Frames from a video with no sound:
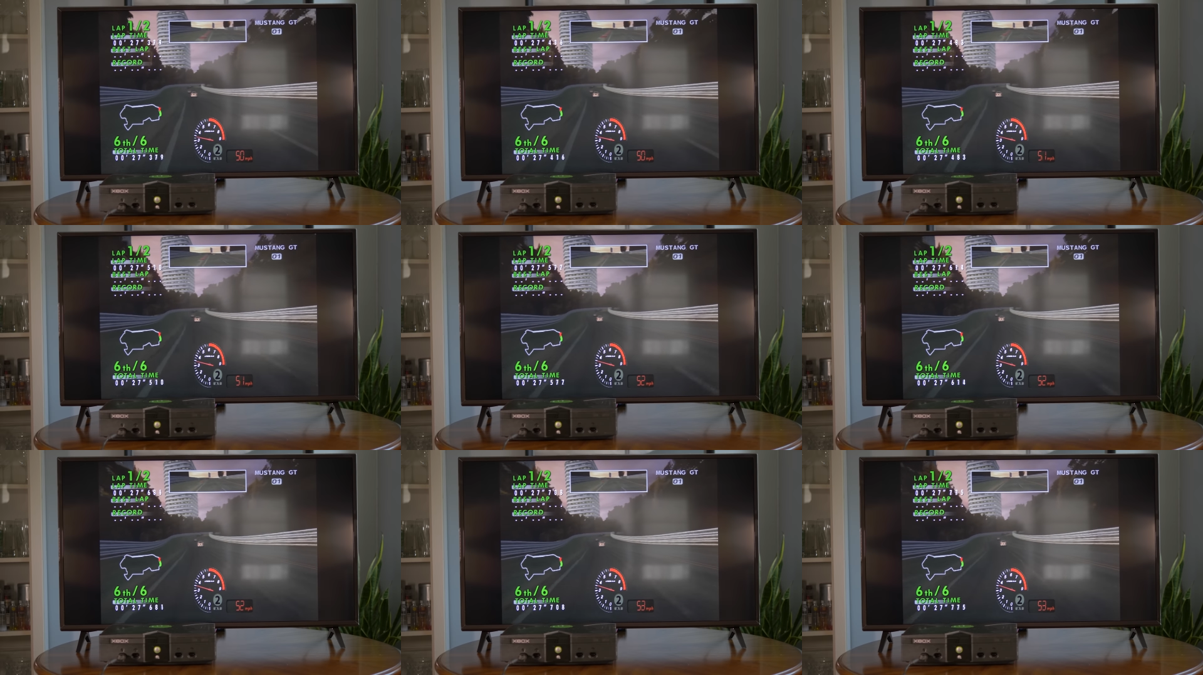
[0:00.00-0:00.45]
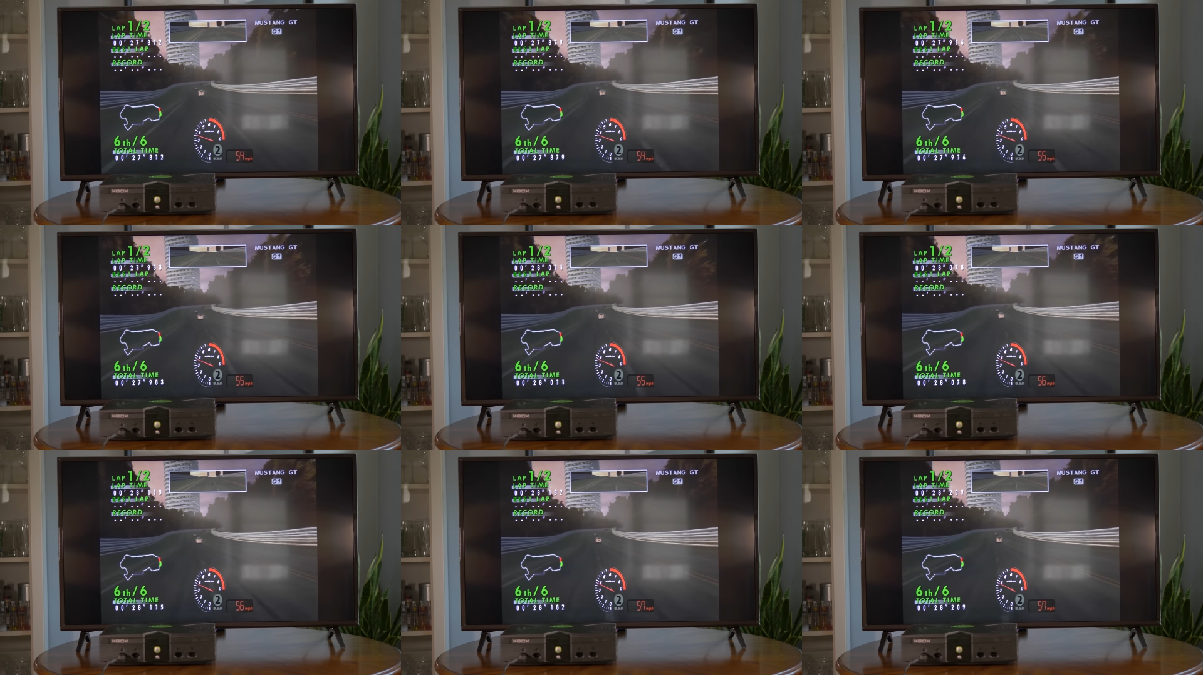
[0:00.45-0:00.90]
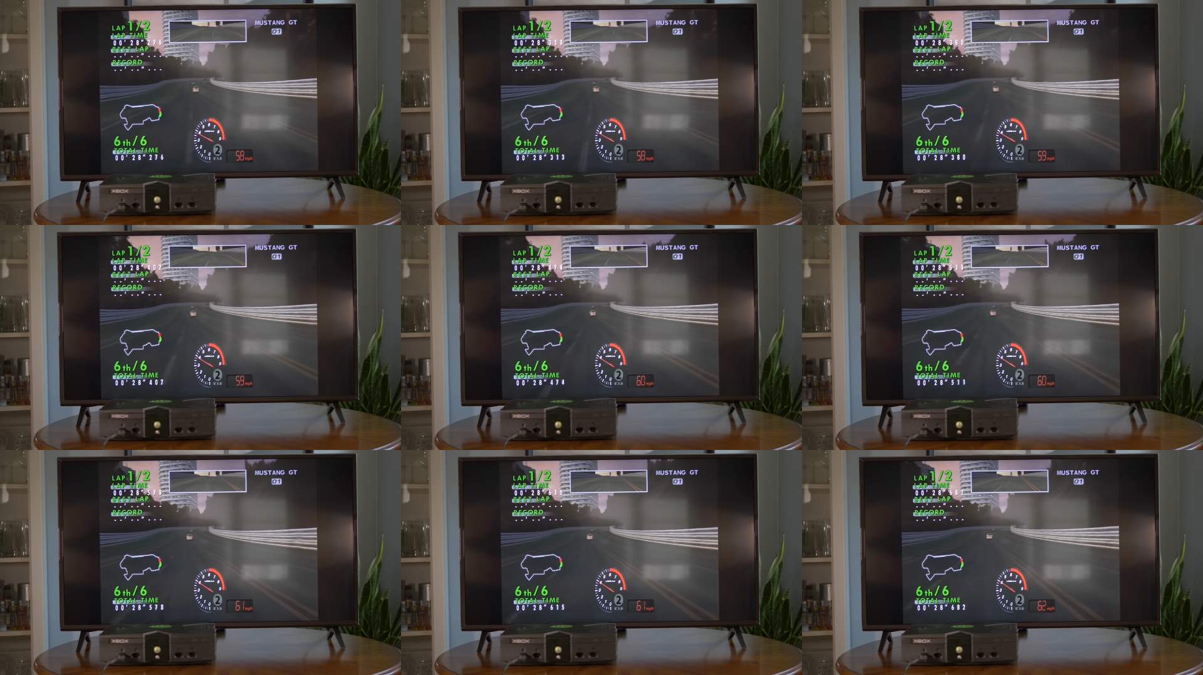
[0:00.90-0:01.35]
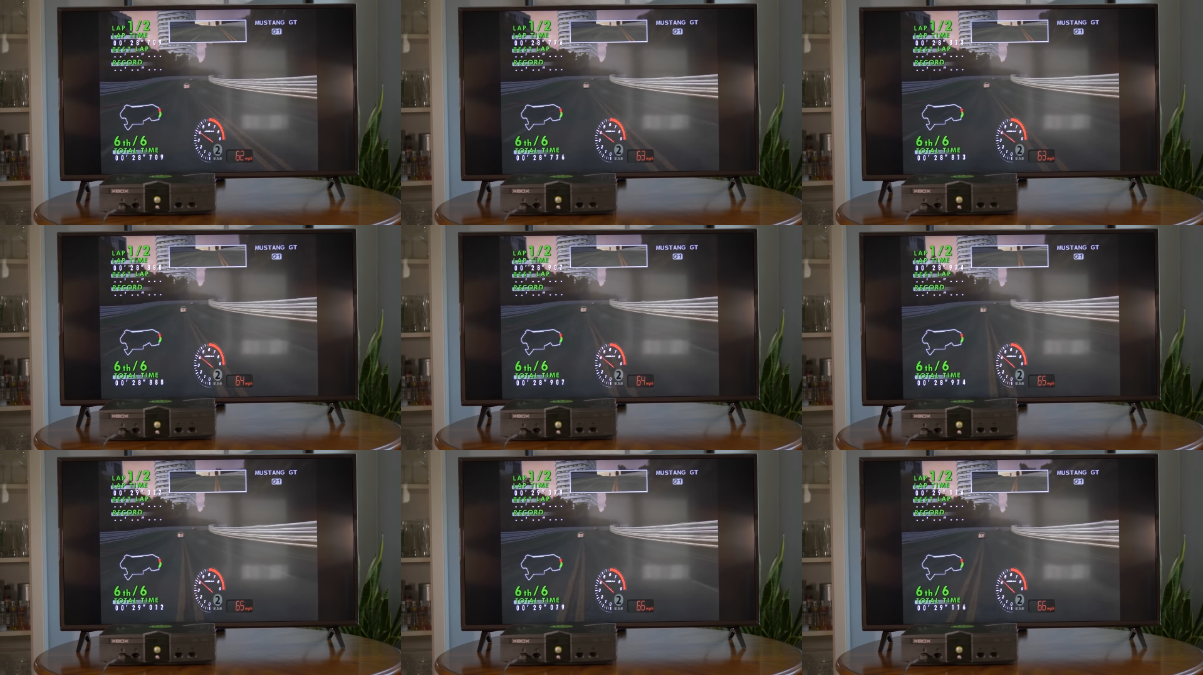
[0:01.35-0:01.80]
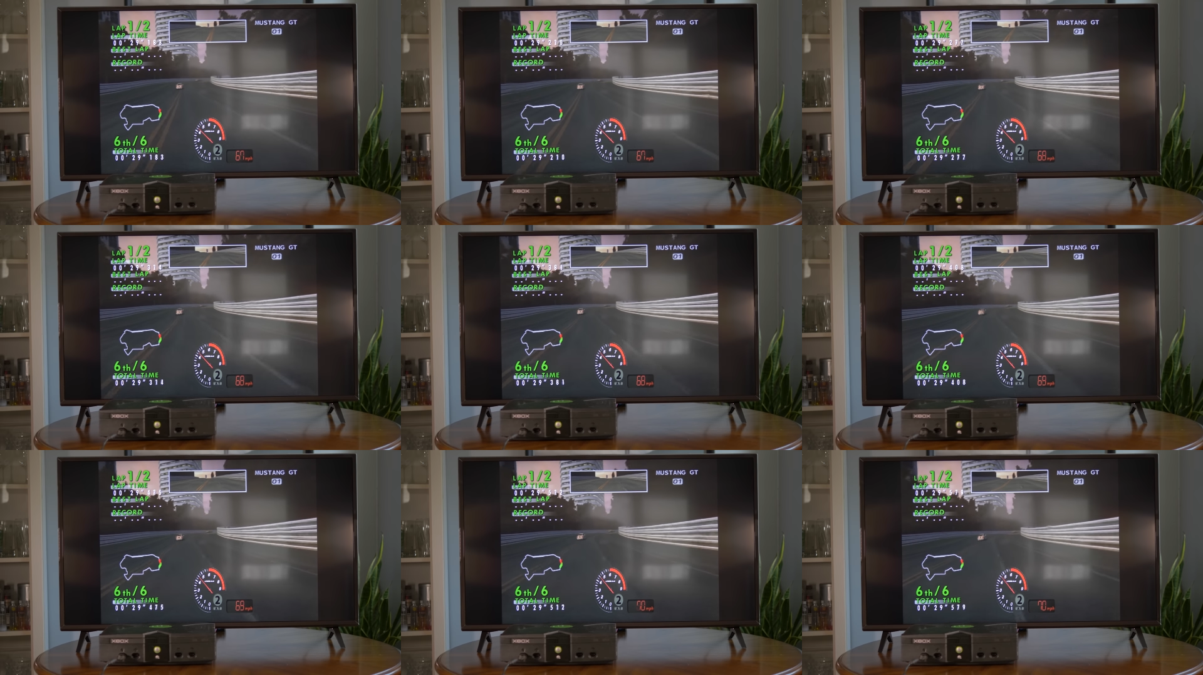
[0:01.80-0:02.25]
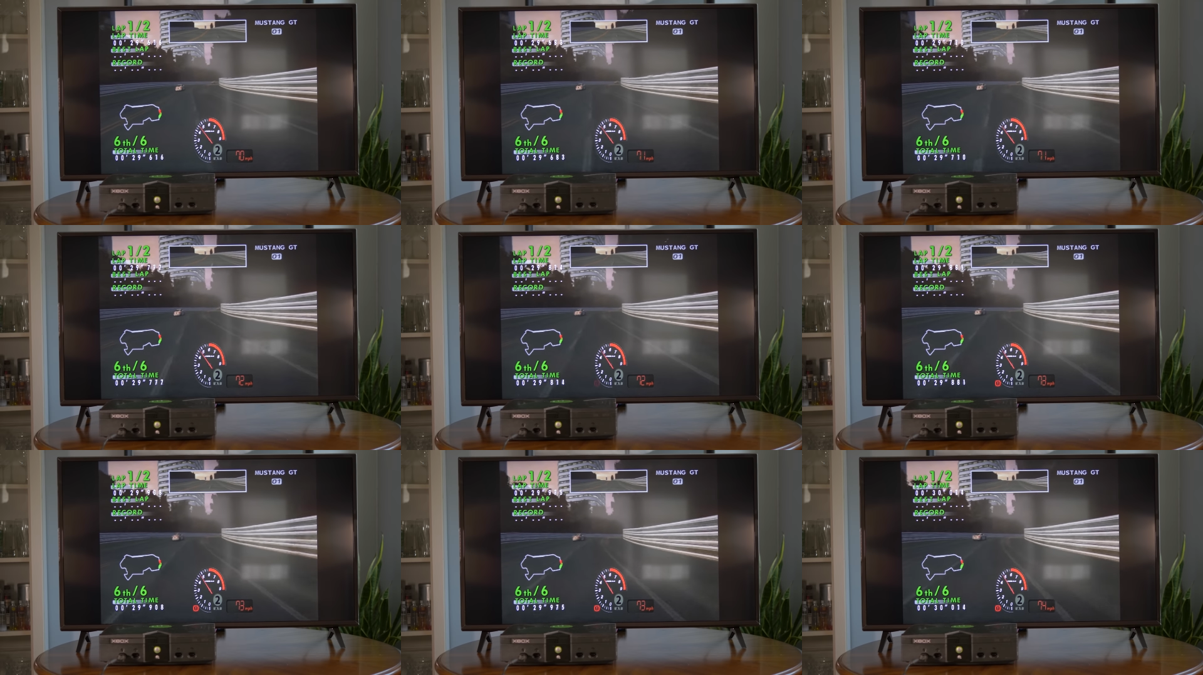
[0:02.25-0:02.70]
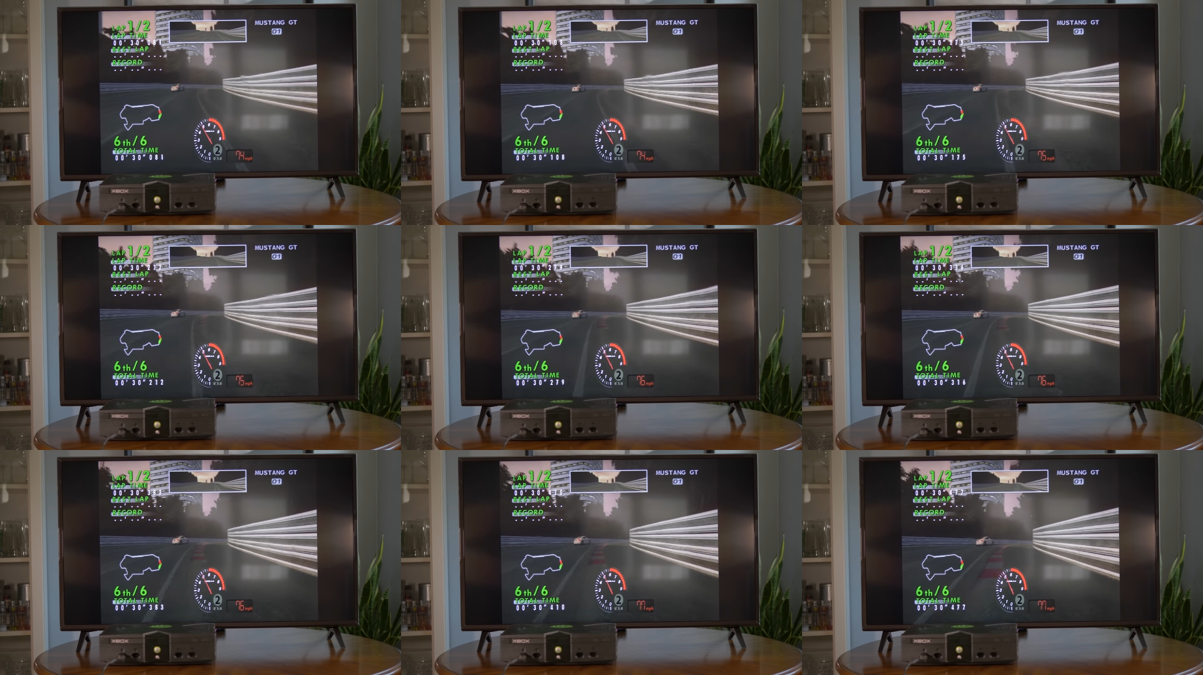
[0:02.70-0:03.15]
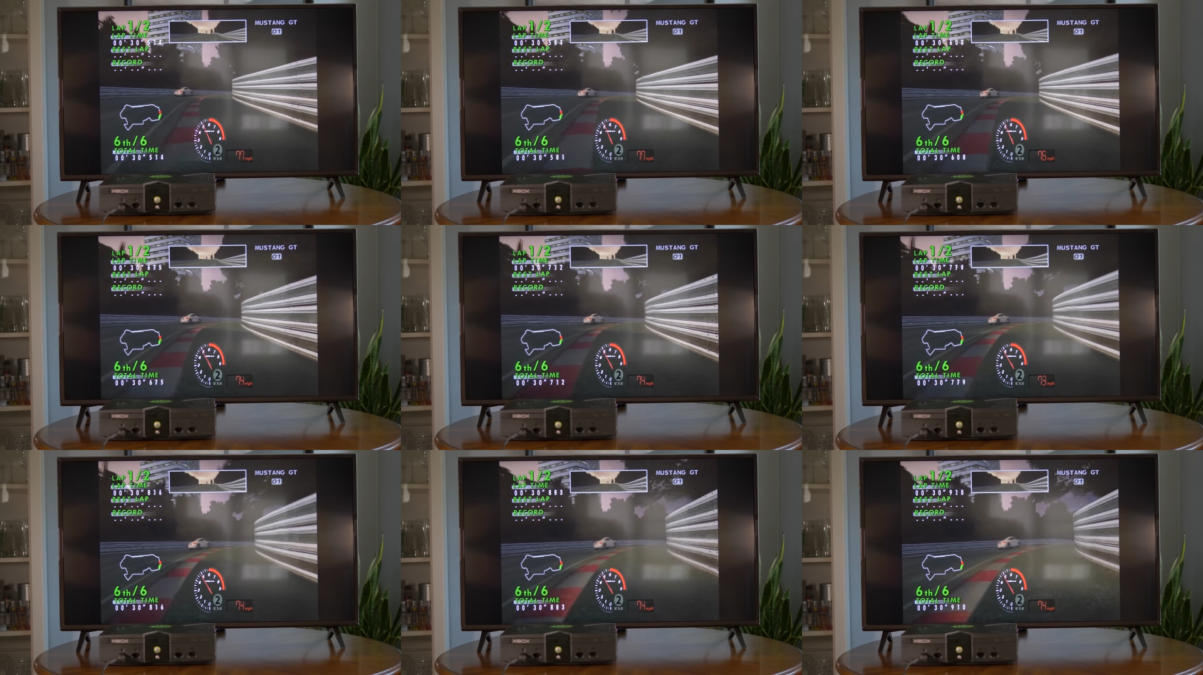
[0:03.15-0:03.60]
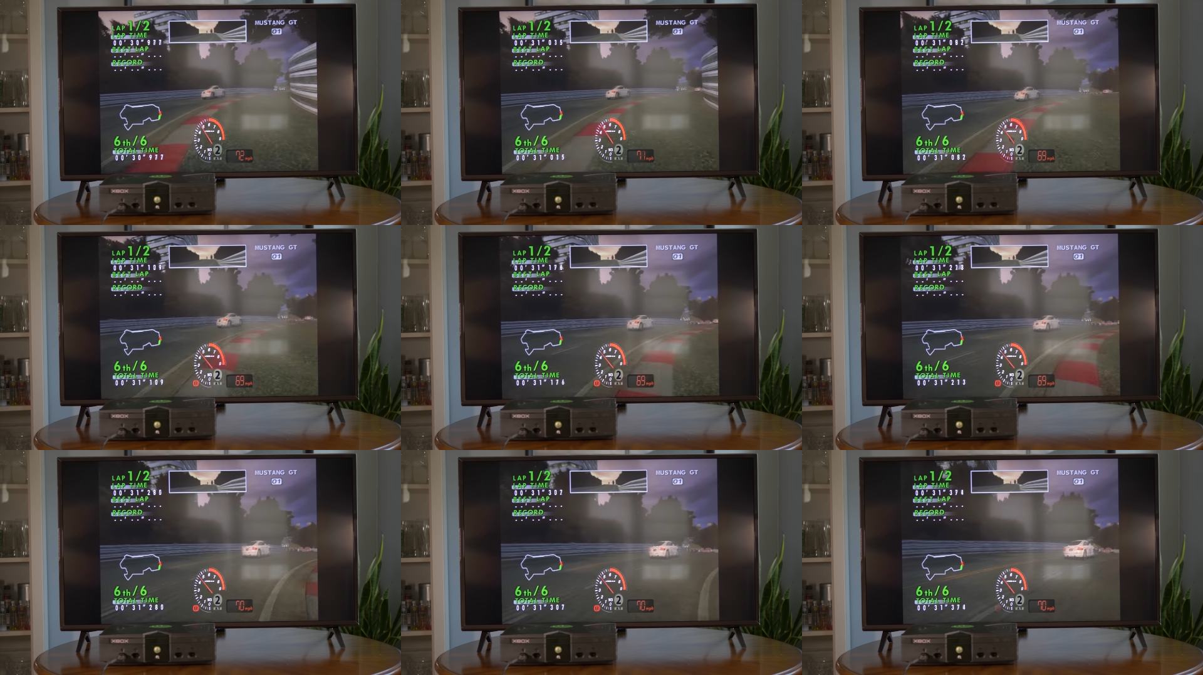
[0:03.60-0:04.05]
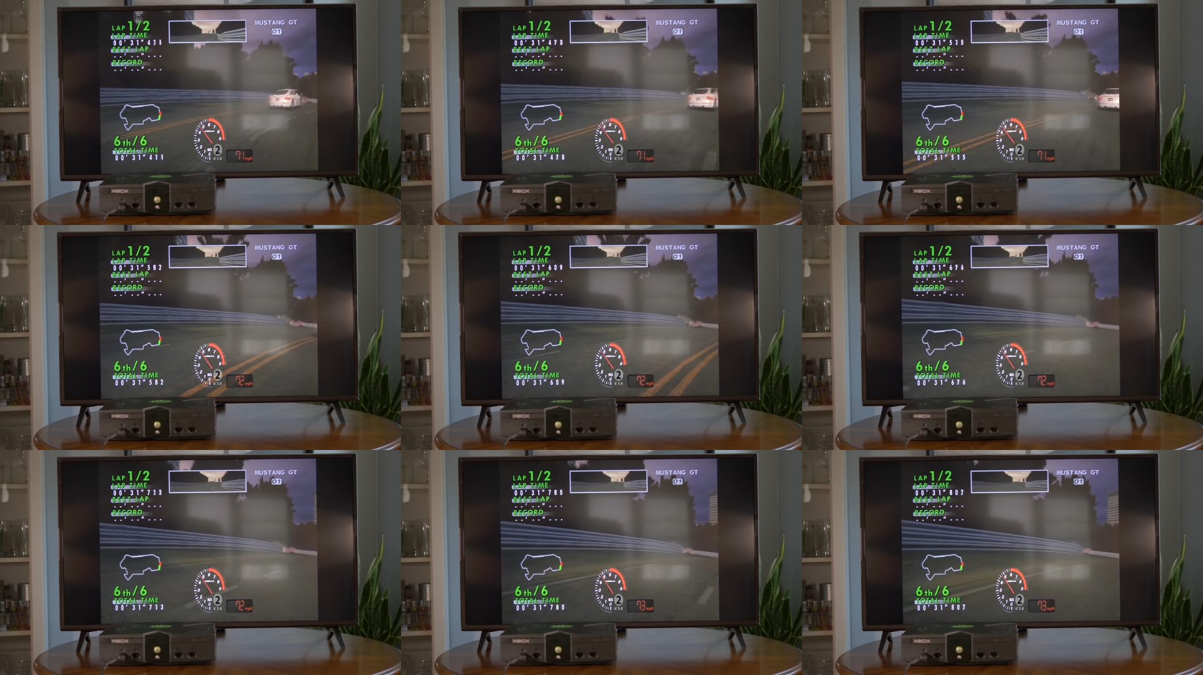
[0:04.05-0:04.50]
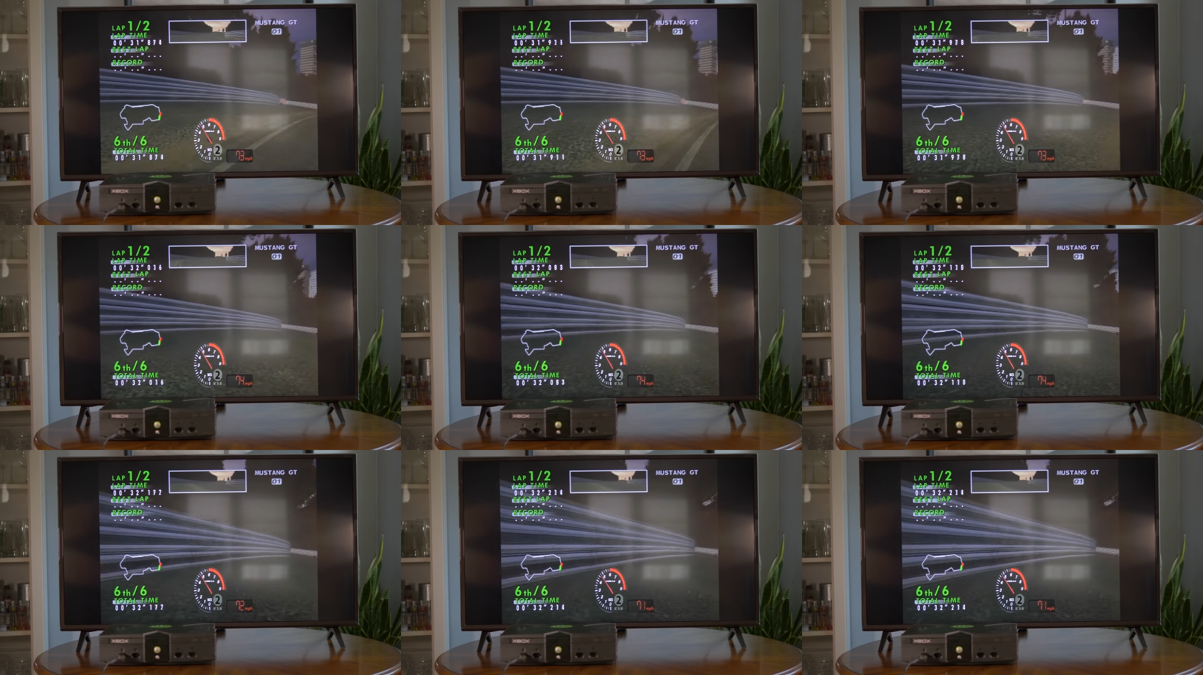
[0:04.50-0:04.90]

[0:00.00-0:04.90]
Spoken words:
Nobody's mouth can be seen.